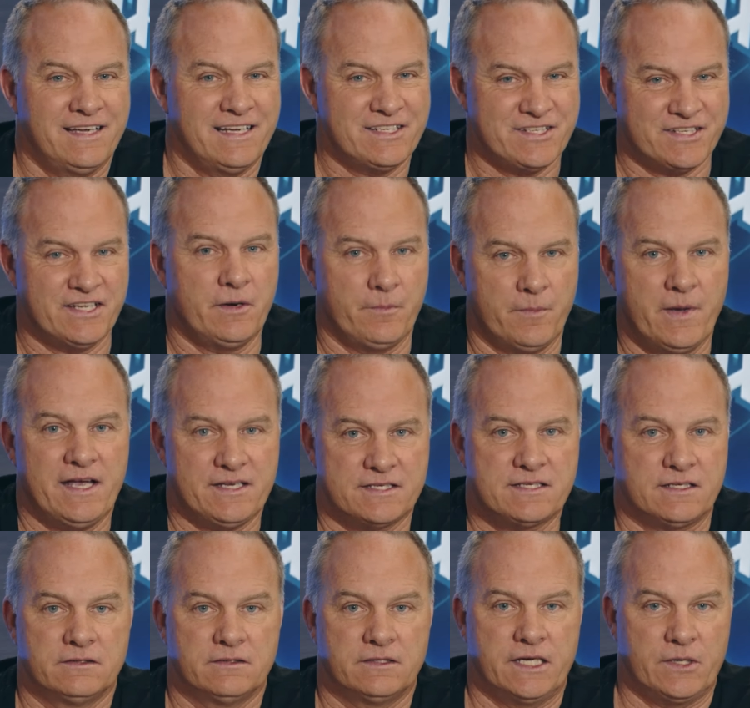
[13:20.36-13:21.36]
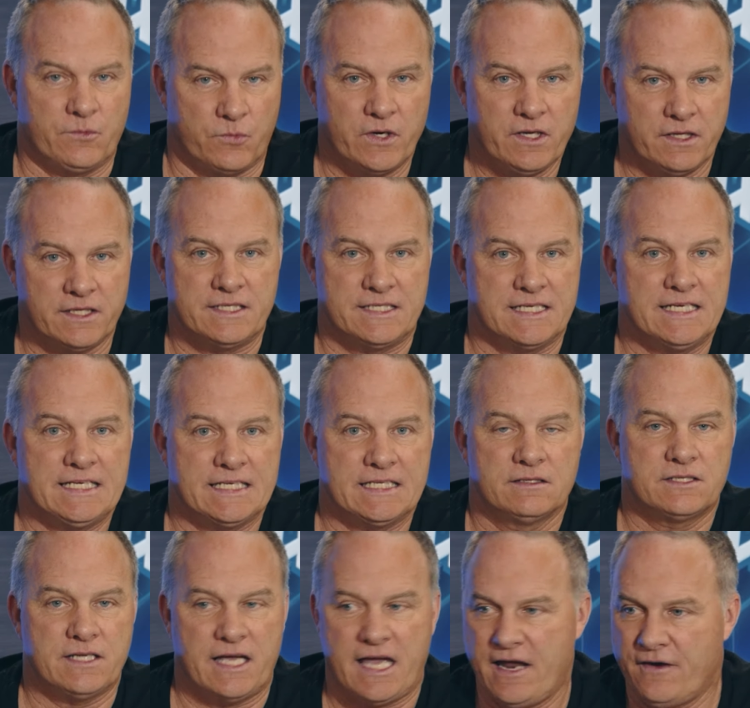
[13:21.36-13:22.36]
It sent a message. It really did
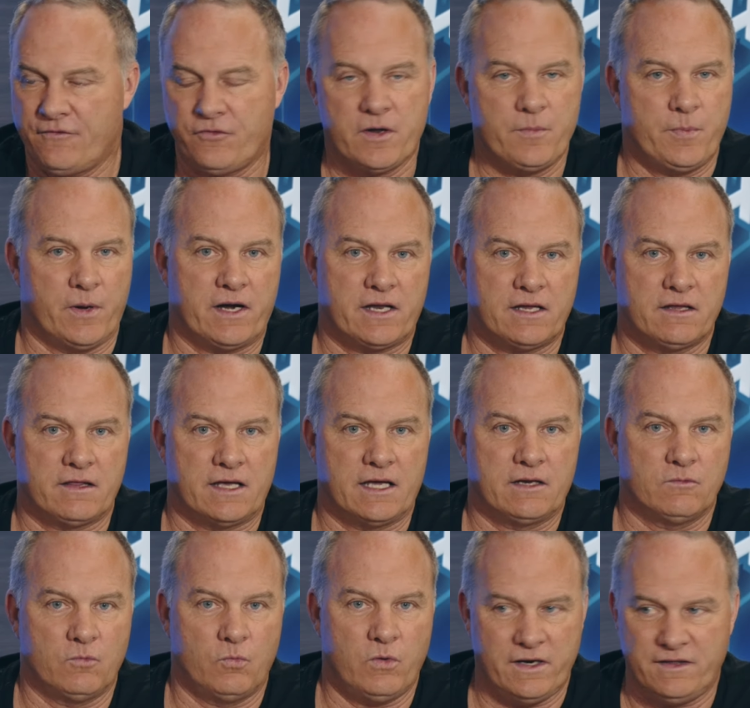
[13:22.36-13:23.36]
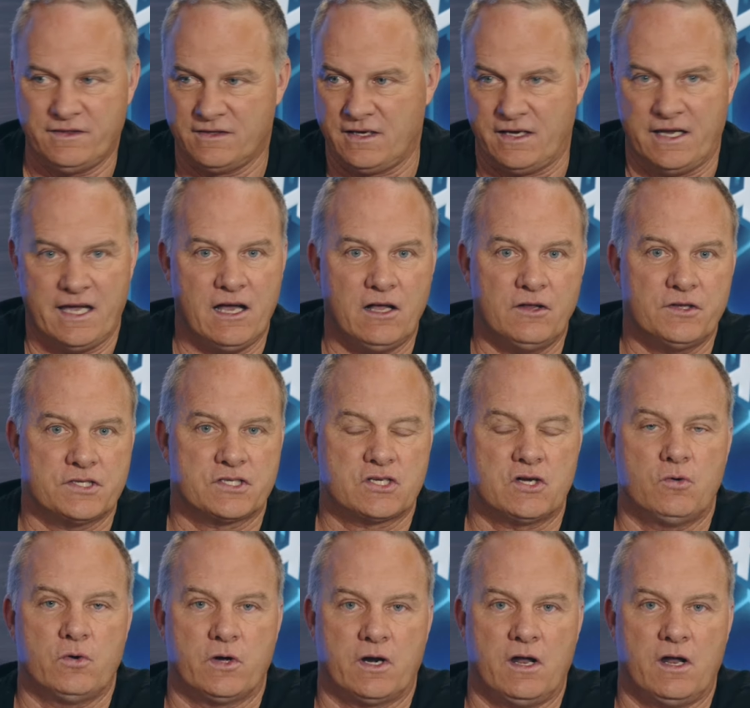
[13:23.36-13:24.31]
to everybody that what the hell is going